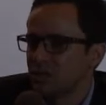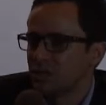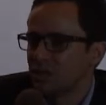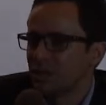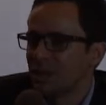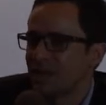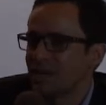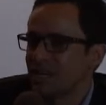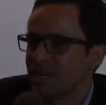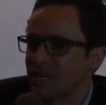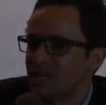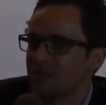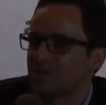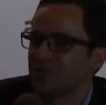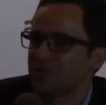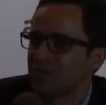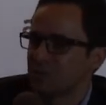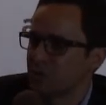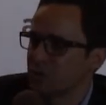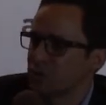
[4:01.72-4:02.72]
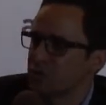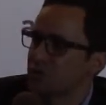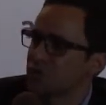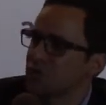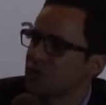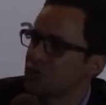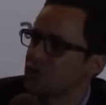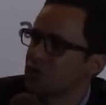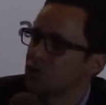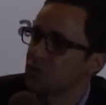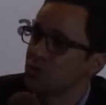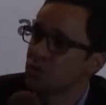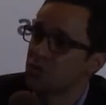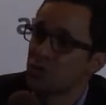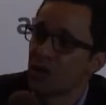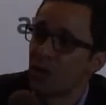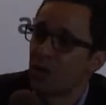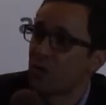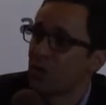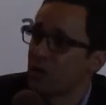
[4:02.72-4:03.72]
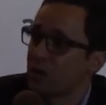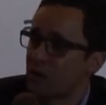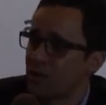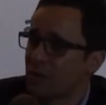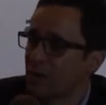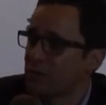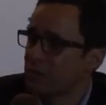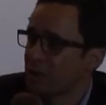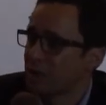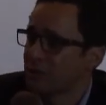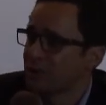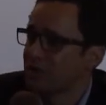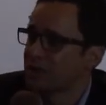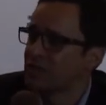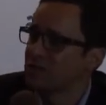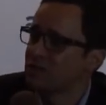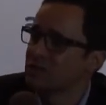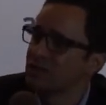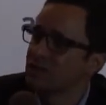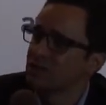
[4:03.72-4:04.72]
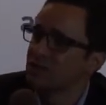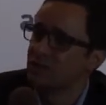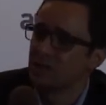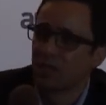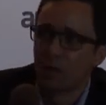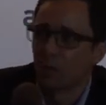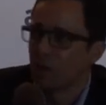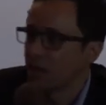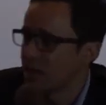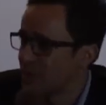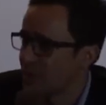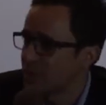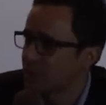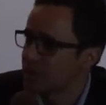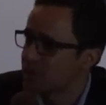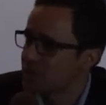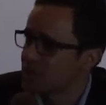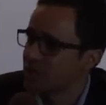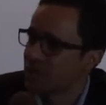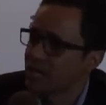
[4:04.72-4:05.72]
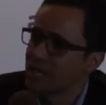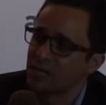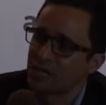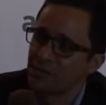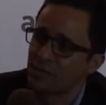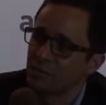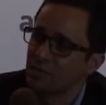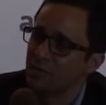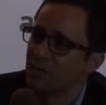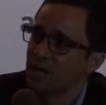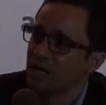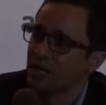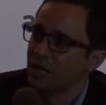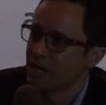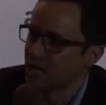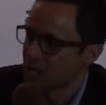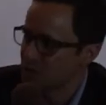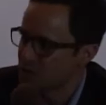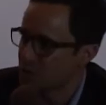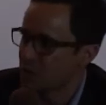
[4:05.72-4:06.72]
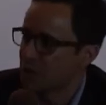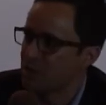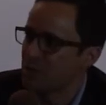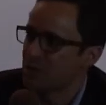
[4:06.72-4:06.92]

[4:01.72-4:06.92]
make it easier for merchants to not worry about payment, not worry about risk. Let us worry